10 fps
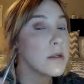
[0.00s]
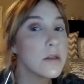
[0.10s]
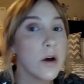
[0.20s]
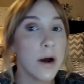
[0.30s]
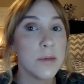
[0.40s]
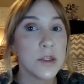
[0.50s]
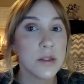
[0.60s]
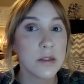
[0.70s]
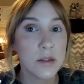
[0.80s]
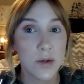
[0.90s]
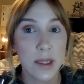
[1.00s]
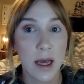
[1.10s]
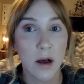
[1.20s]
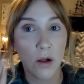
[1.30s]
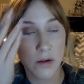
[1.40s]
So I'm just doing
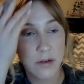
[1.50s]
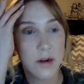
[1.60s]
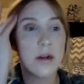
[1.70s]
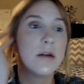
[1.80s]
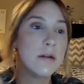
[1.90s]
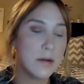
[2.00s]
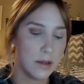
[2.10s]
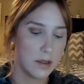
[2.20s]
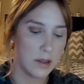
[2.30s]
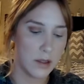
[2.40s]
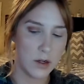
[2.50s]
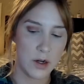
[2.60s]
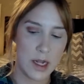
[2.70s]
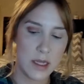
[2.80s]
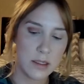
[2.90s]
that all over the
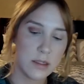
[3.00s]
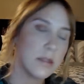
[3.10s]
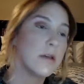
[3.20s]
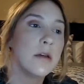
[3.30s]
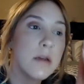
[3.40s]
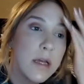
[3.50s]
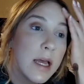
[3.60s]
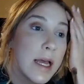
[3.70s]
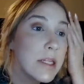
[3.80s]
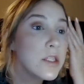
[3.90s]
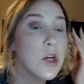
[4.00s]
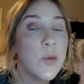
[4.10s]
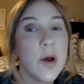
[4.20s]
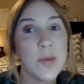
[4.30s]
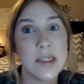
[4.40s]
crease. It's so
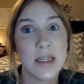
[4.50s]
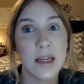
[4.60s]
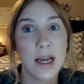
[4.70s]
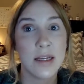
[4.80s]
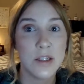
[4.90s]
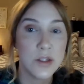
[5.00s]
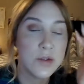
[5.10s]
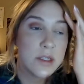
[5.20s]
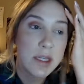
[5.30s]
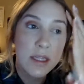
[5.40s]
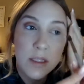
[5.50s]
pigmented, guys. Do you see